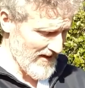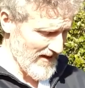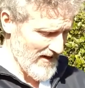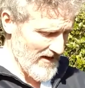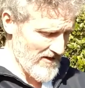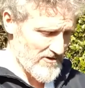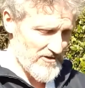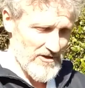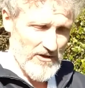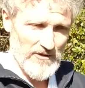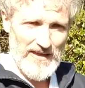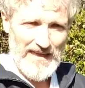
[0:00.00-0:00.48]

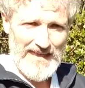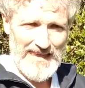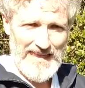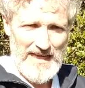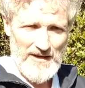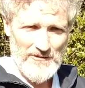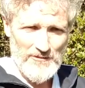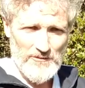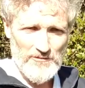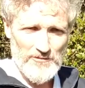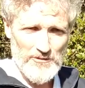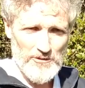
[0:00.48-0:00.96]
So the
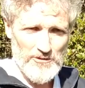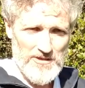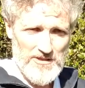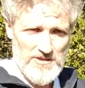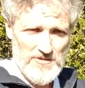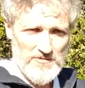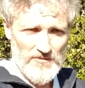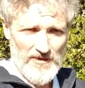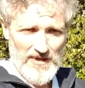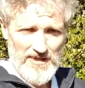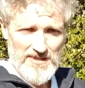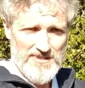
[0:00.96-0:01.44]
left foot is
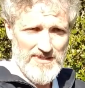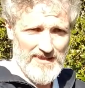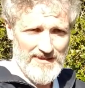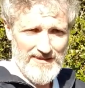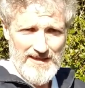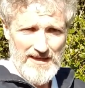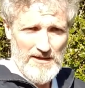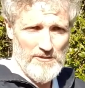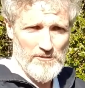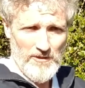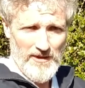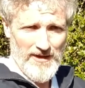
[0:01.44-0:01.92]
facing
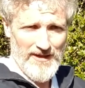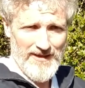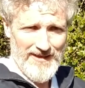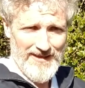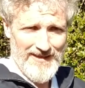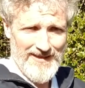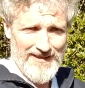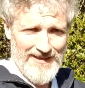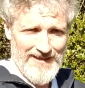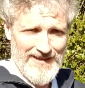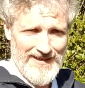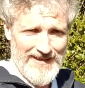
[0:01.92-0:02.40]
that way,
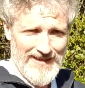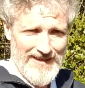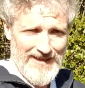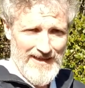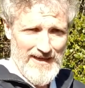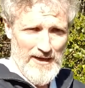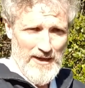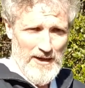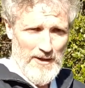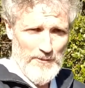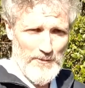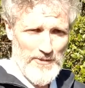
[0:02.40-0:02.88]

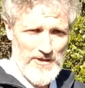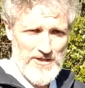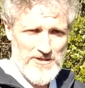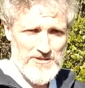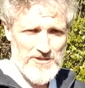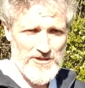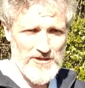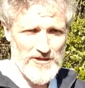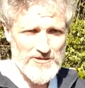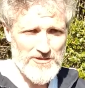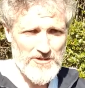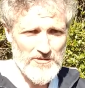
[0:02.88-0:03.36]
but it's
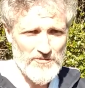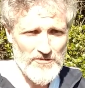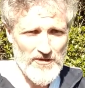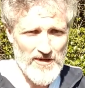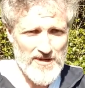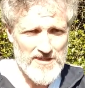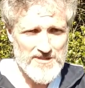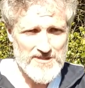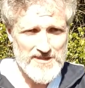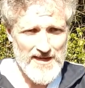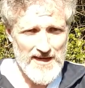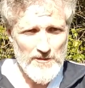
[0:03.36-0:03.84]
got to
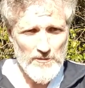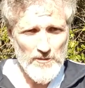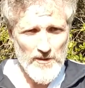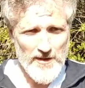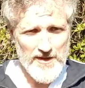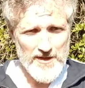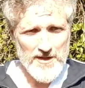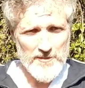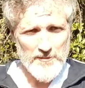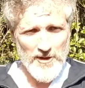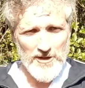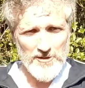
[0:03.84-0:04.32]
face that way
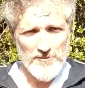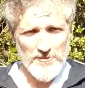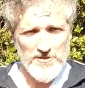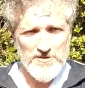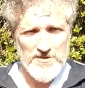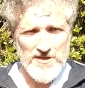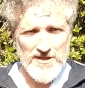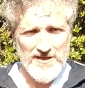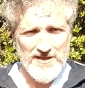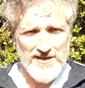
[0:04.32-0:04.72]
in a moment